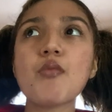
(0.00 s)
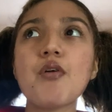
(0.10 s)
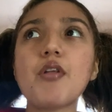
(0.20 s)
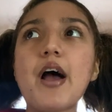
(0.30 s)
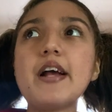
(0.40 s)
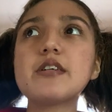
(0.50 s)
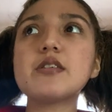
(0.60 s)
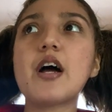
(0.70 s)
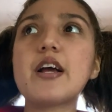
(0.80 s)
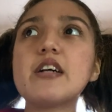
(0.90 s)
like,
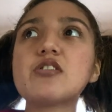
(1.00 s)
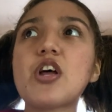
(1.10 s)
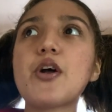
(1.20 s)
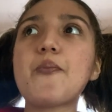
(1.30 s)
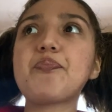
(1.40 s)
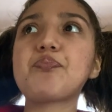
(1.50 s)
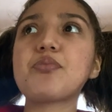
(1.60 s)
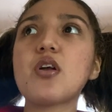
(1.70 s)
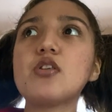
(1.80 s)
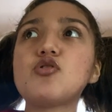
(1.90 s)
I guess, like,
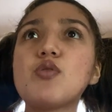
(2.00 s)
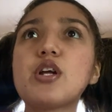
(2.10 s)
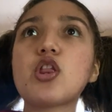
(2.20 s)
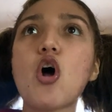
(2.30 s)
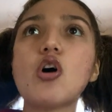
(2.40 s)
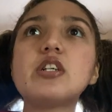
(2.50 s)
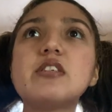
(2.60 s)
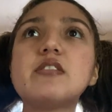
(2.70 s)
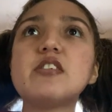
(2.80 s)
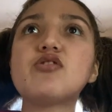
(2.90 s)
doing long
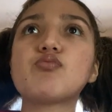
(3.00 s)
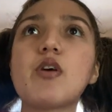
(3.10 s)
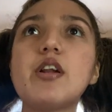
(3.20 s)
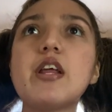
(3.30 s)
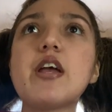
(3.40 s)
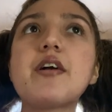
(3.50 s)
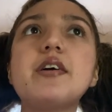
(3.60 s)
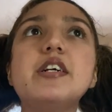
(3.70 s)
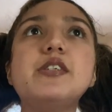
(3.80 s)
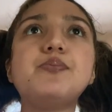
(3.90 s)
distance running
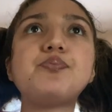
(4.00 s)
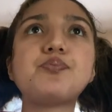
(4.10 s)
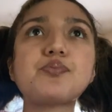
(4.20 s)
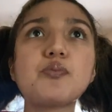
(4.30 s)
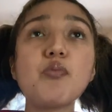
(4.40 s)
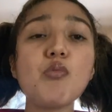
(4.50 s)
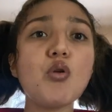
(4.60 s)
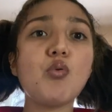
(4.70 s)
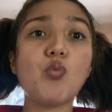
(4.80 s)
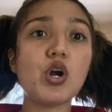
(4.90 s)
and
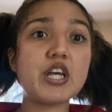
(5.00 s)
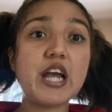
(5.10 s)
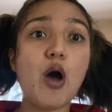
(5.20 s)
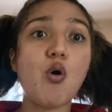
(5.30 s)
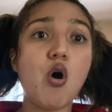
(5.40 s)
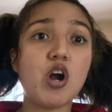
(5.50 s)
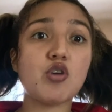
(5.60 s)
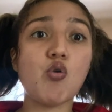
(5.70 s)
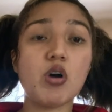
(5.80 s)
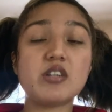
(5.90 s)
working out
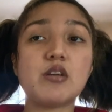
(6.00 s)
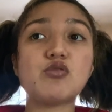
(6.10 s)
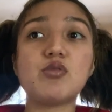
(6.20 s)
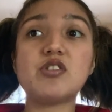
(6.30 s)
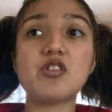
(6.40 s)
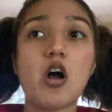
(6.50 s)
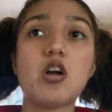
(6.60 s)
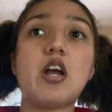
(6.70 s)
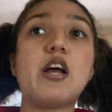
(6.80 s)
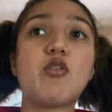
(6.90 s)
hardcore, because I was doing soccer
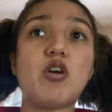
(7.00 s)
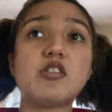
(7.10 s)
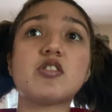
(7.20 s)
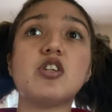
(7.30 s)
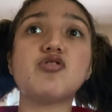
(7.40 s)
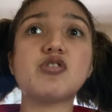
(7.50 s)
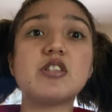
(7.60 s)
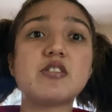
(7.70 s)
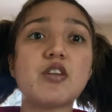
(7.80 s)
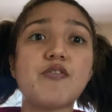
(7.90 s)
and cross country
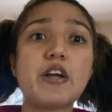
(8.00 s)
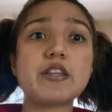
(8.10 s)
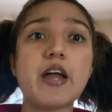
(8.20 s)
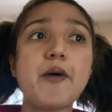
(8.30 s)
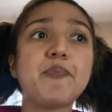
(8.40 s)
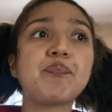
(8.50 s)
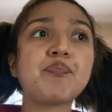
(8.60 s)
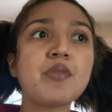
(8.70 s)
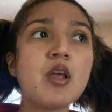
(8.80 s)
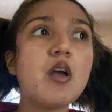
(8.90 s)
and stuff like that.
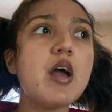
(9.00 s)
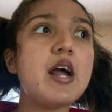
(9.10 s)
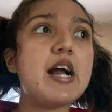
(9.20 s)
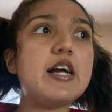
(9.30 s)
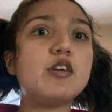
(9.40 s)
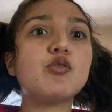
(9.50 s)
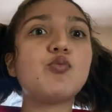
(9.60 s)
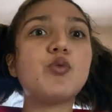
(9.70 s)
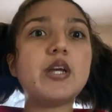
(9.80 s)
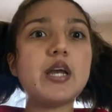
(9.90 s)
And
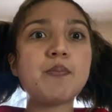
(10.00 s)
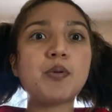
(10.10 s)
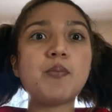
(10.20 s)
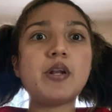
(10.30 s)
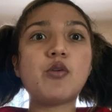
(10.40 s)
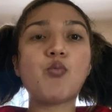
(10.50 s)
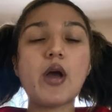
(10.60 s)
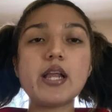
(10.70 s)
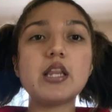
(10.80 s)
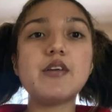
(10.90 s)
we implemented
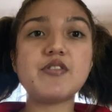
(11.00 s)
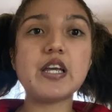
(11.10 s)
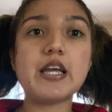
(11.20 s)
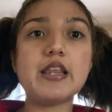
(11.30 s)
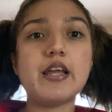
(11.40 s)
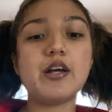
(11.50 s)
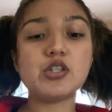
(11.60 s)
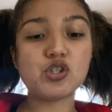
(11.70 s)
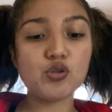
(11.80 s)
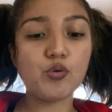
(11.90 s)
weightlifting in there
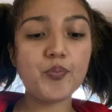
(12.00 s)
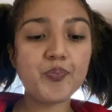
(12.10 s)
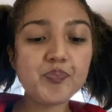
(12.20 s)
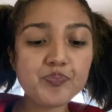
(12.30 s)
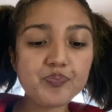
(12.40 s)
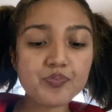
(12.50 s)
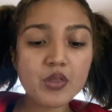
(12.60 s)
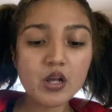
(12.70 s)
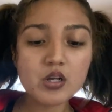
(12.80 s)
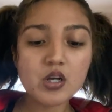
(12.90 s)
too.
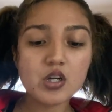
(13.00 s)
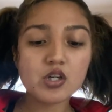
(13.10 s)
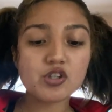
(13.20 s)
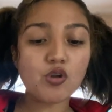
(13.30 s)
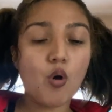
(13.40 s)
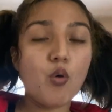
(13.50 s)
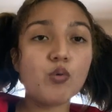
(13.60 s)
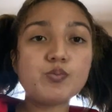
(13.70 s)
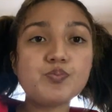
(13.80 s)
So,